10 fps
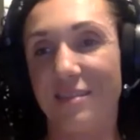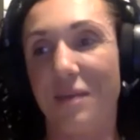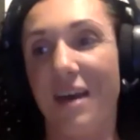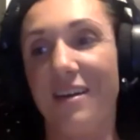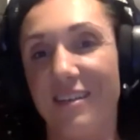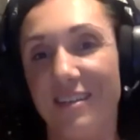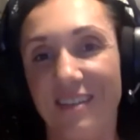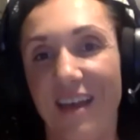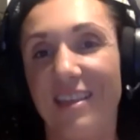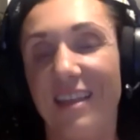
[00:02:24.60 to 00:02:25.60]
miles,
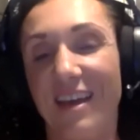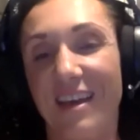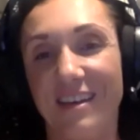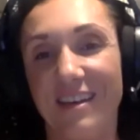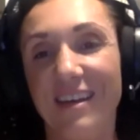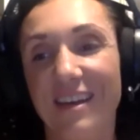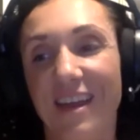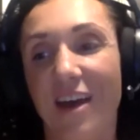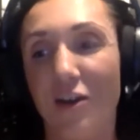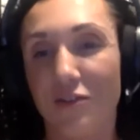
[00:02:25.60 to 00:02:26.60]
and then
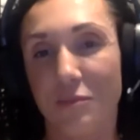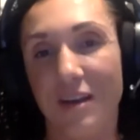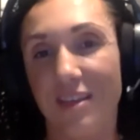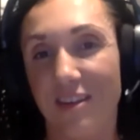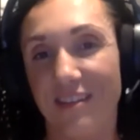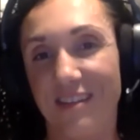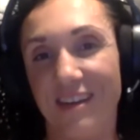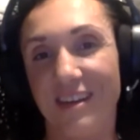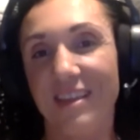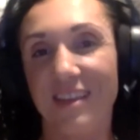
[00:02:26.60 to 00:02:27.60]
ultramarathon is
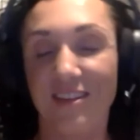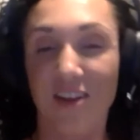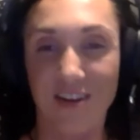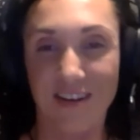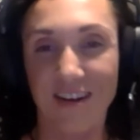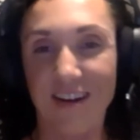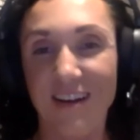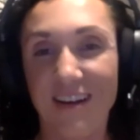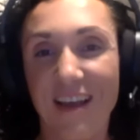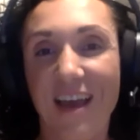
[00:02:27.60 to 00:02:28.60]
anything
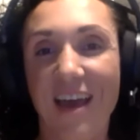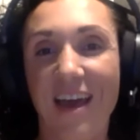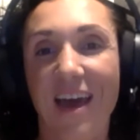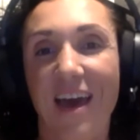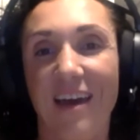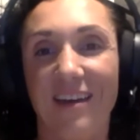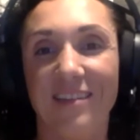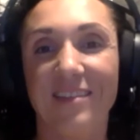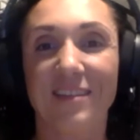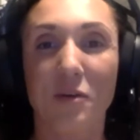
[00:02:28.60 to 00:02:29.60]
longer.
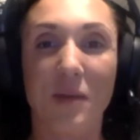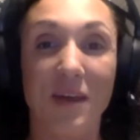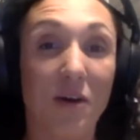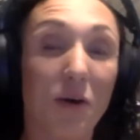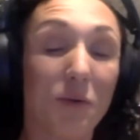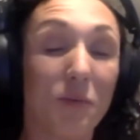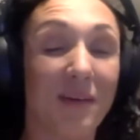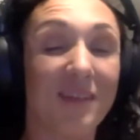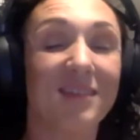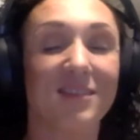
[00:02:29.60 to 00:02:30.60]
And so my goal
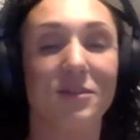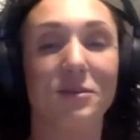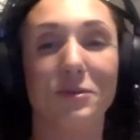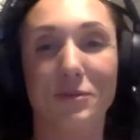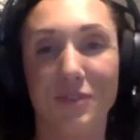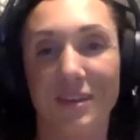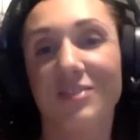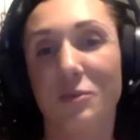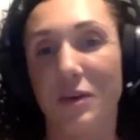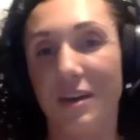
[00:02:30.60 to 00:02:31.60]
was to
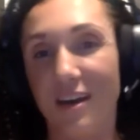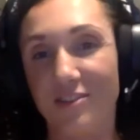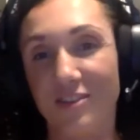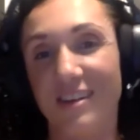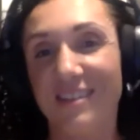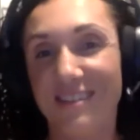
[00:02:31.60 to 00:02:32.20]
finish a 100.